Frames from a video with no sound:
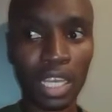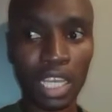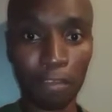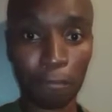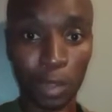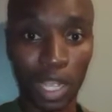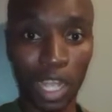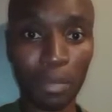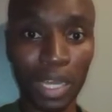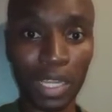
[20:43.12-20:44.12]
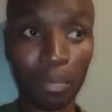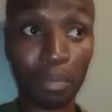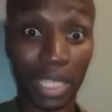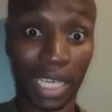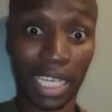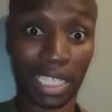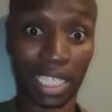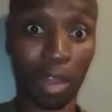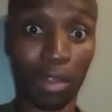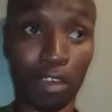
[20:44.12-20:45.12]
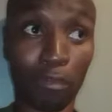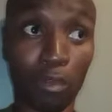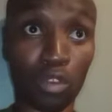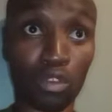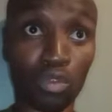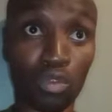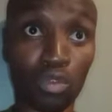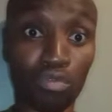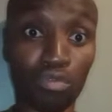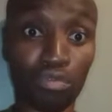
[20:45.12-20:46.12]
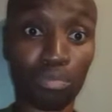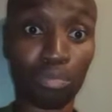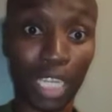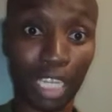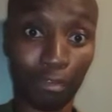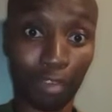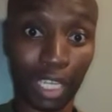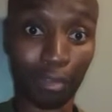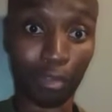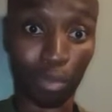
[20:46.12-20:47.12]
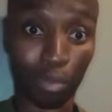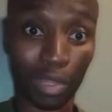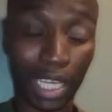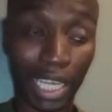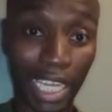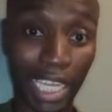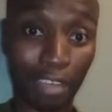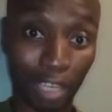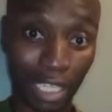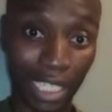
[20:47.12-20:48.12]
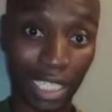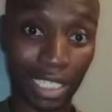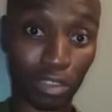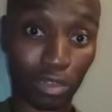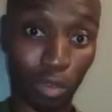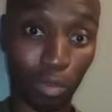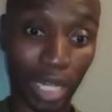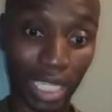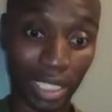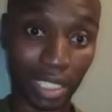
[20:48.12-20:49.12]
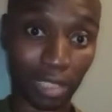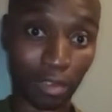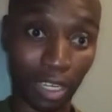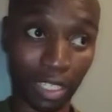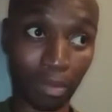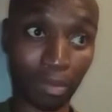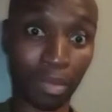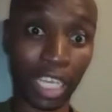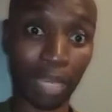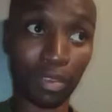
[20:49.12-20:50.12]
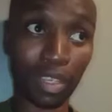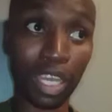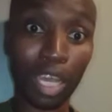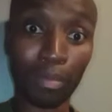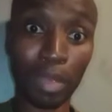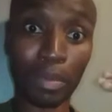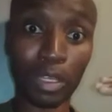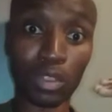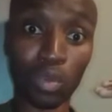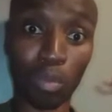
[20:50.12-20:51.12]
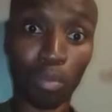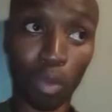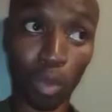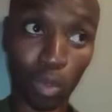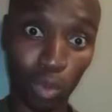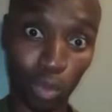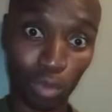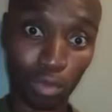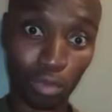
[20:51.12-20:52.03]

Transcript: if your company begins now, therefore, to benefit from the elevated stock prices, for example, perhaps maybe to borrow